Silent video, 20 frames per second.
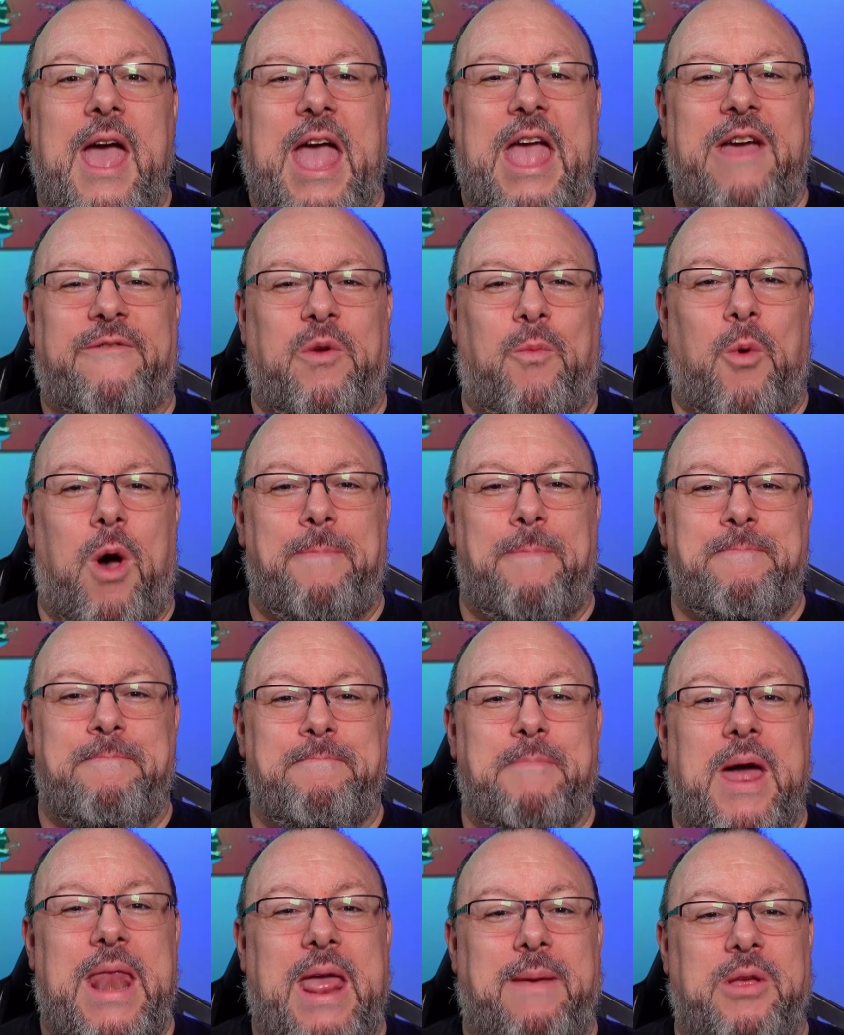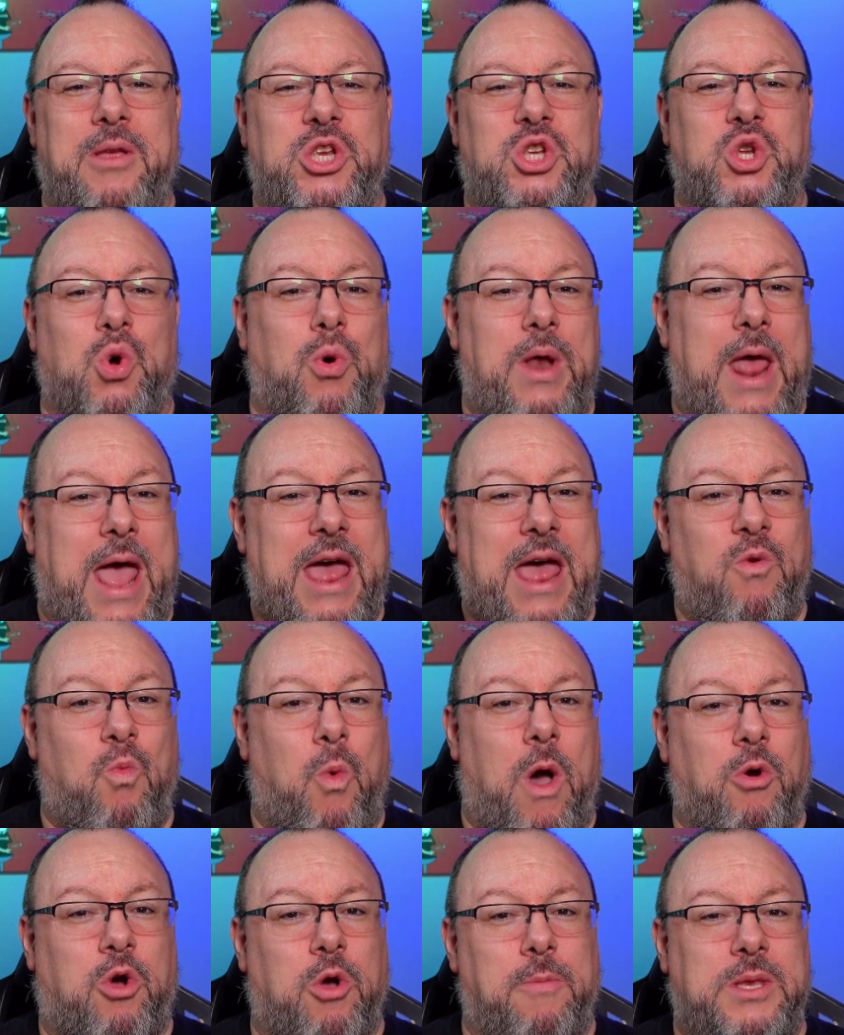Hey everyone, my name is Sean and
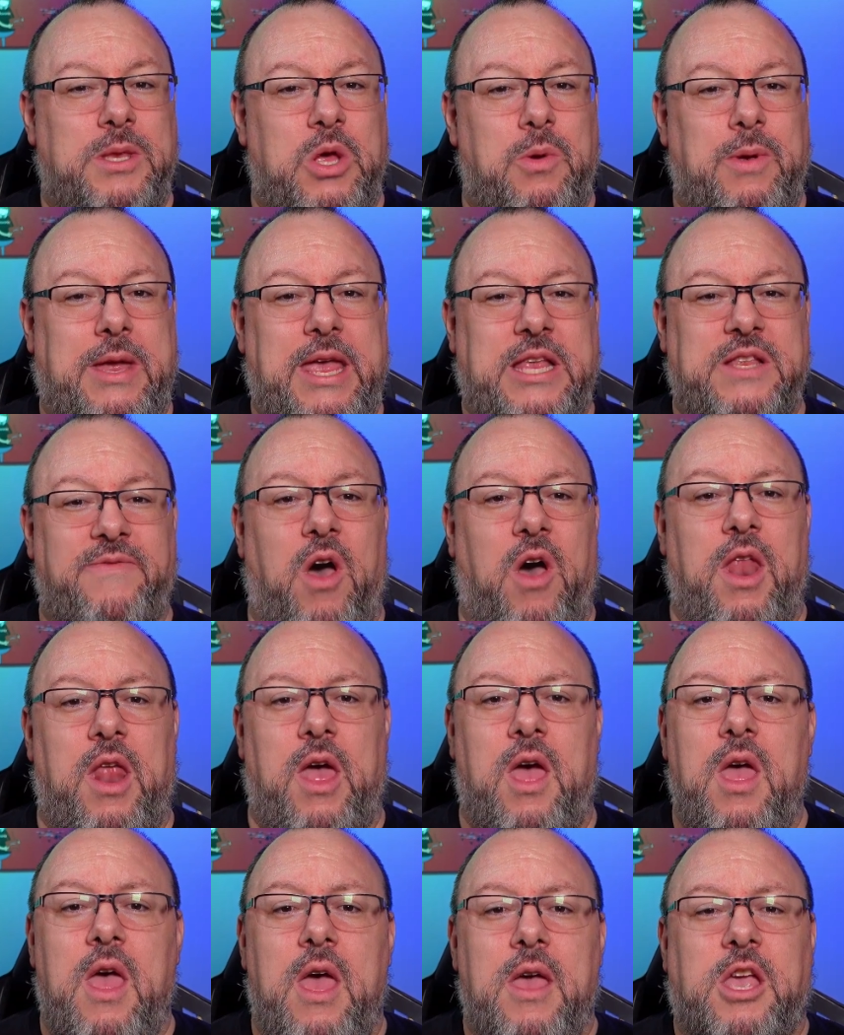welcome to Geeksvana.